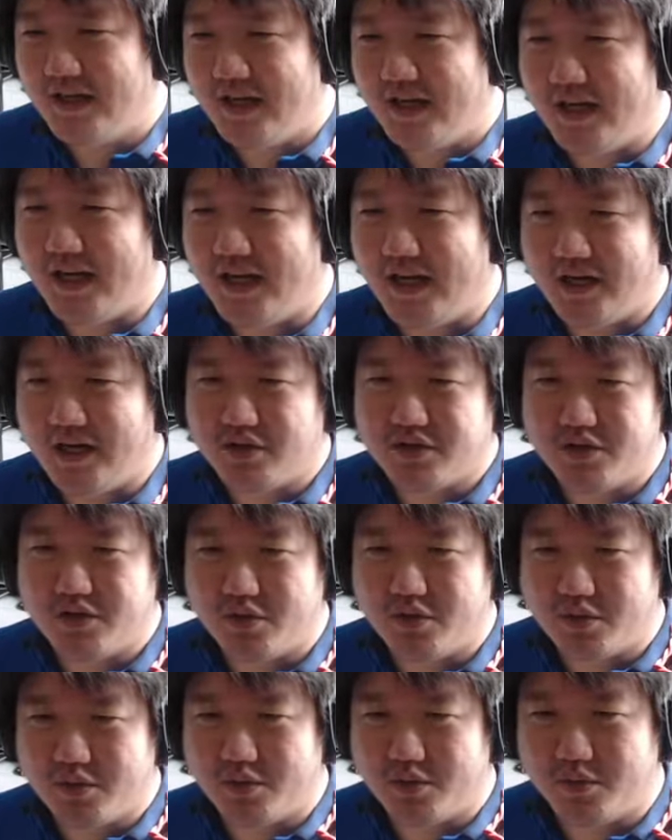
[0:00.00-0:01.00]
and I
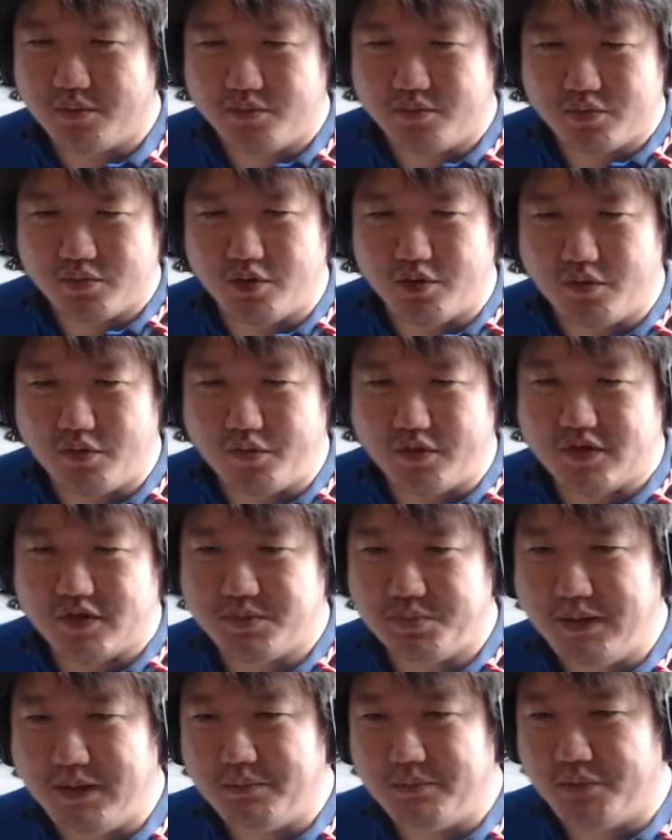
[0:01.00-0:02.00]
also go for
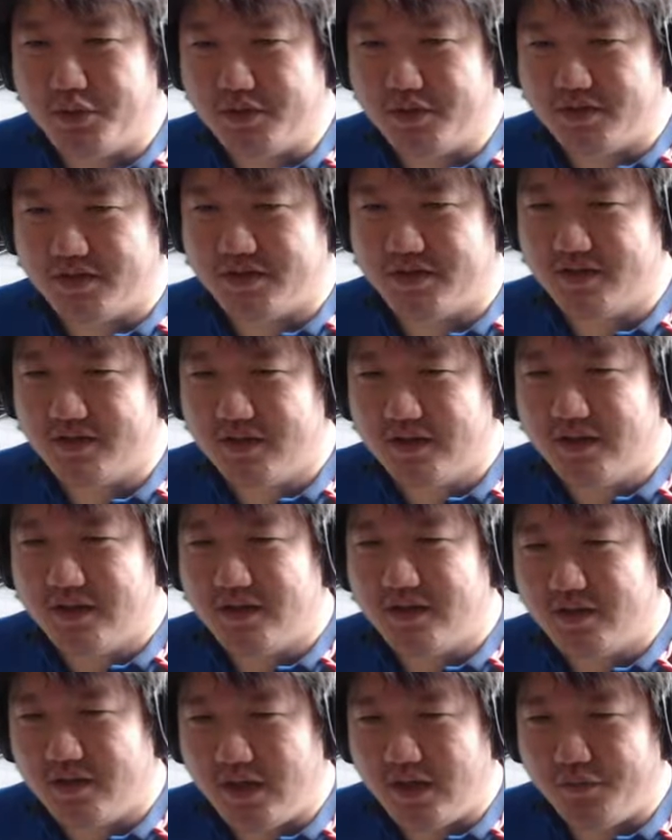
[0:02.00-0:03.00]
speed boots,
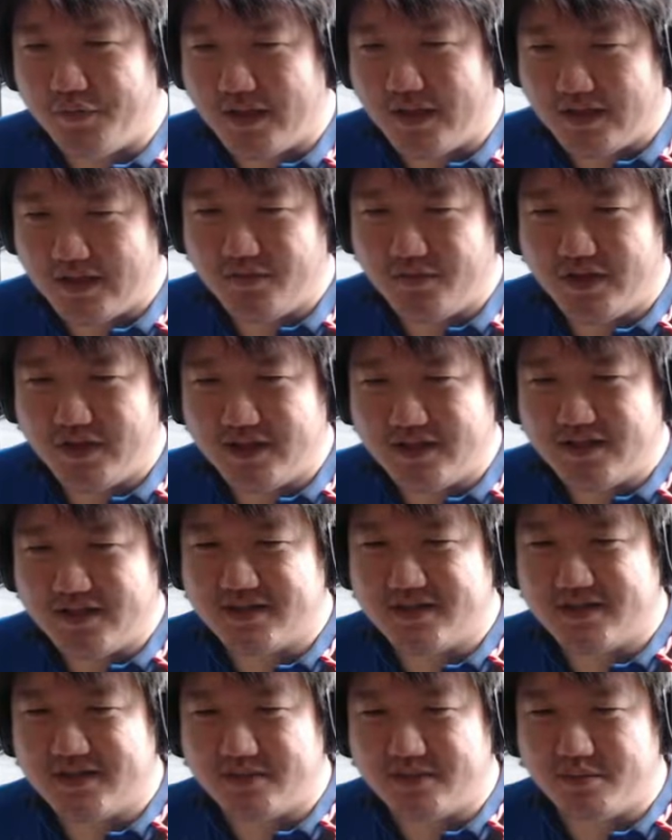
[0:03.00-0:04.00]

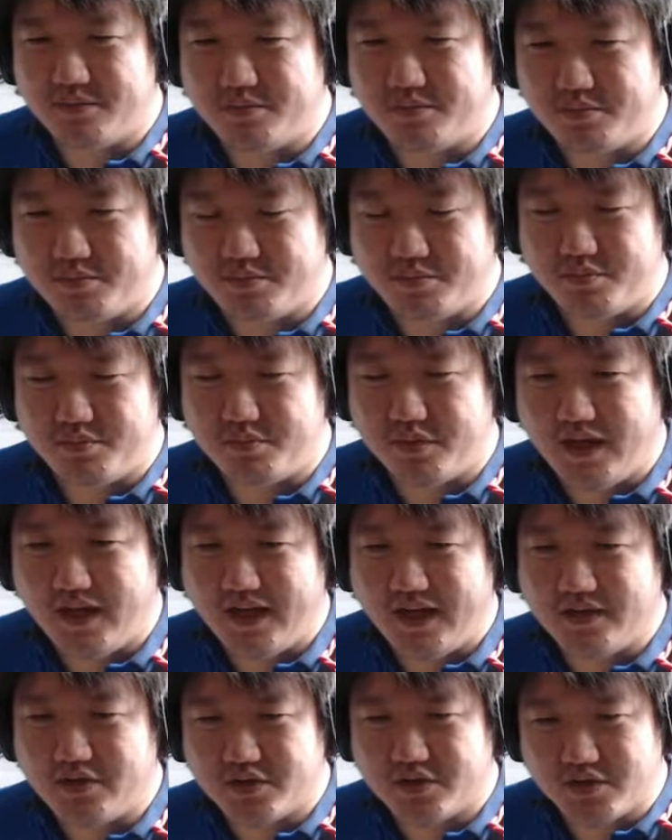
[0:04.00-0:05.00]
effectiveness,
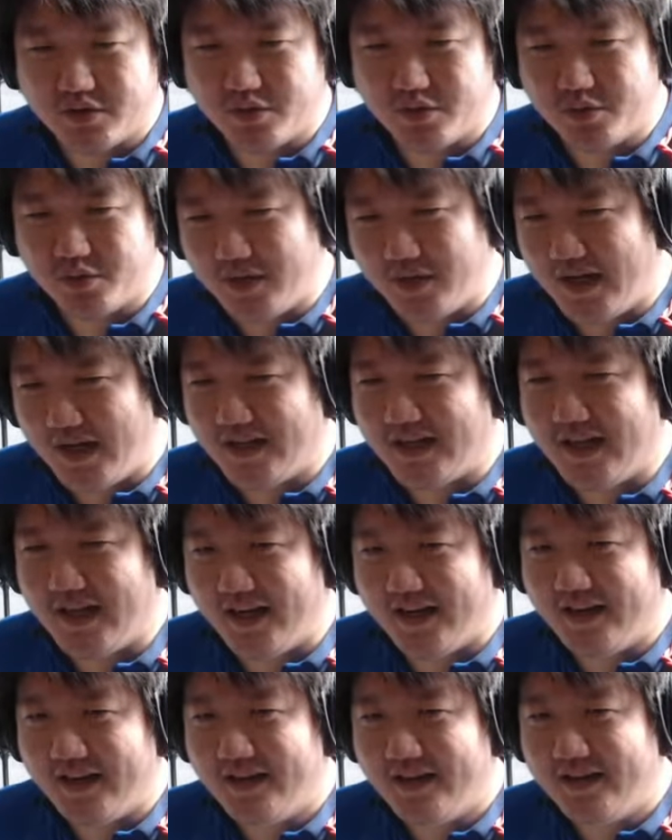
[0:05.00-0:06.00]
and also
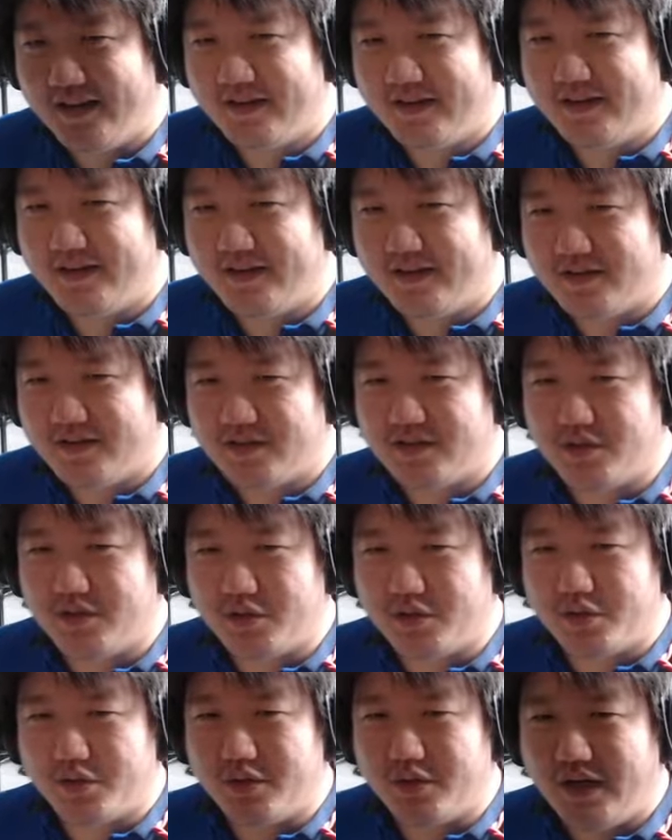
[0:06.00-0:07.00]
attack.
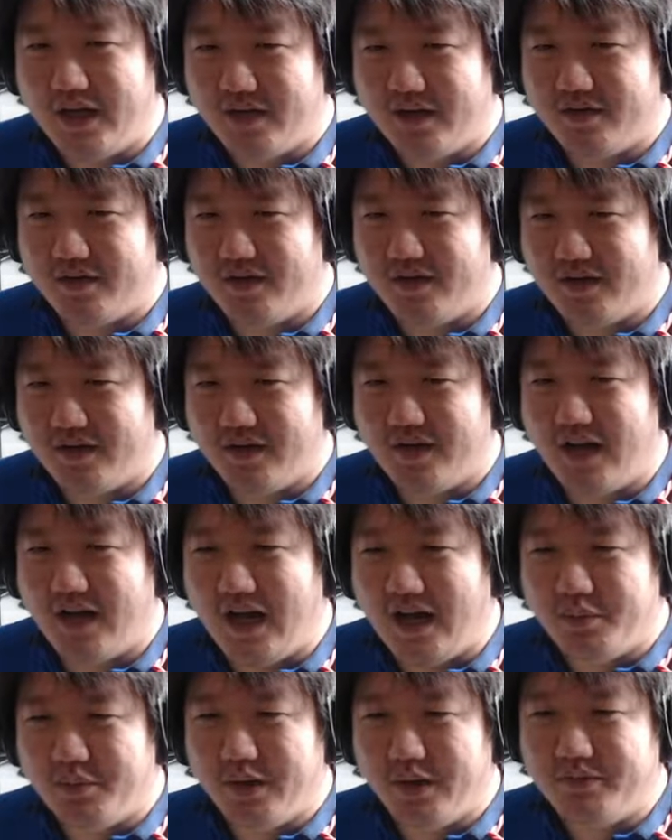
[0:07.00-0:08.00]
So
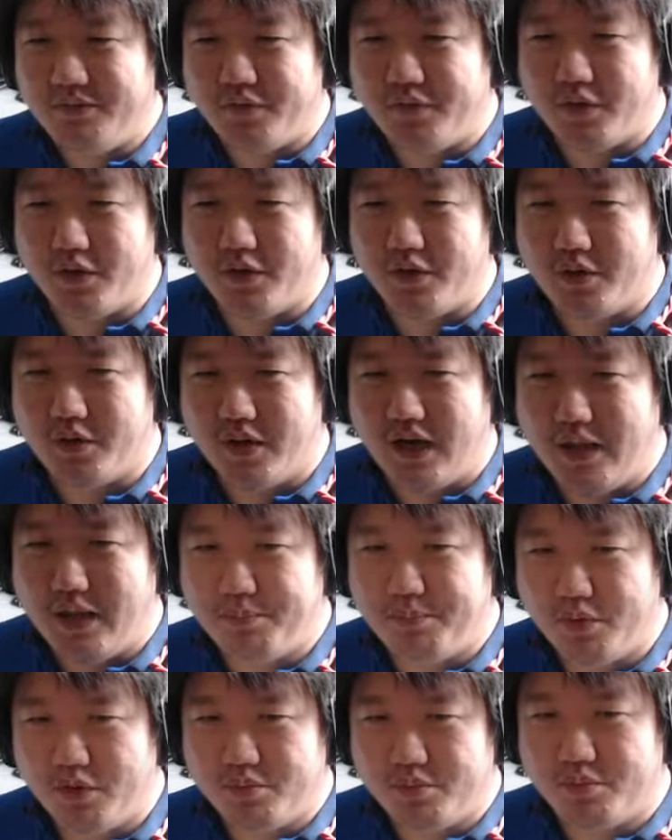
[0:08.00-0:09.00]
I
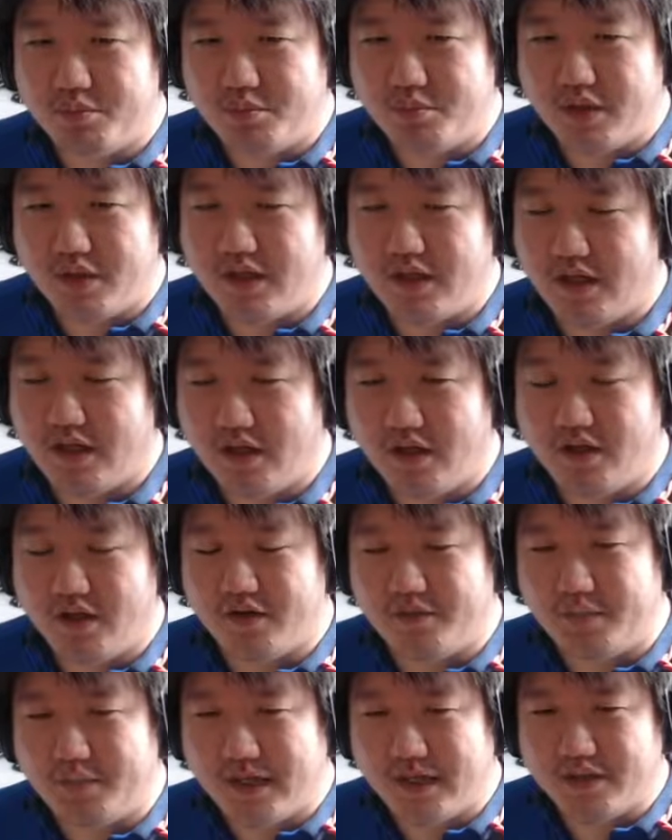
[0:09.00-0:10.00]
put a lot
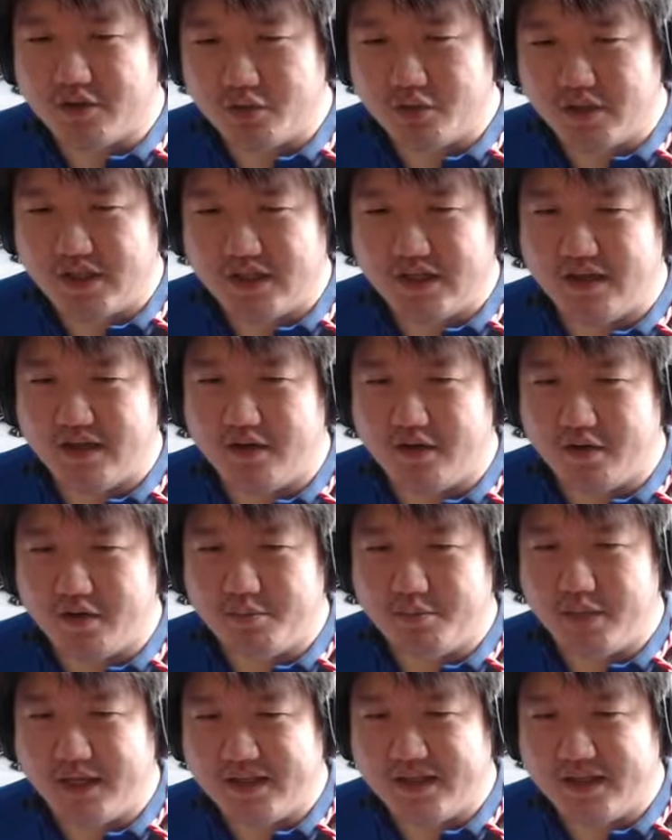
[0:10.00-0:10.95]
of my good gear on my